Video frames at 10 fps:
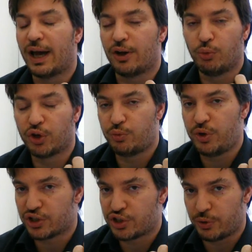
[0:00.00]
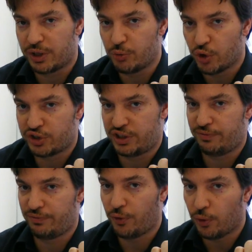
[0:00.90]
and what we are showing
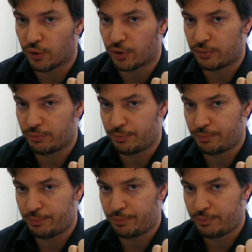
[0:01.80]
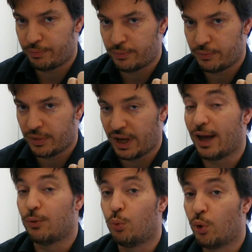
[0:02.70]
mercy for,
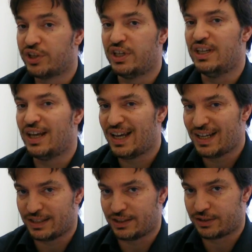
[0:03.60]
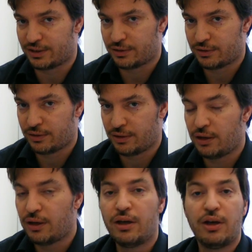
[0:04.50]
and what he is.
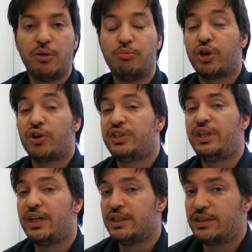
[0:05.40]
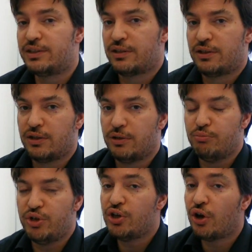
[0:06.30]
Because he is,
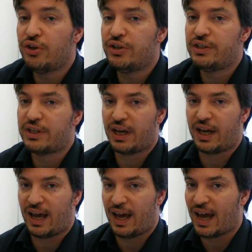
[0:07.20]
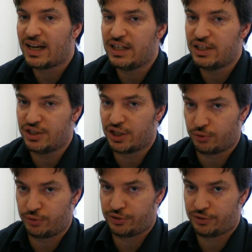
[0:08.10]
beyond any
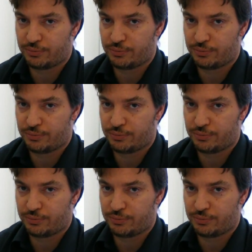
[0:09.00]
doubt,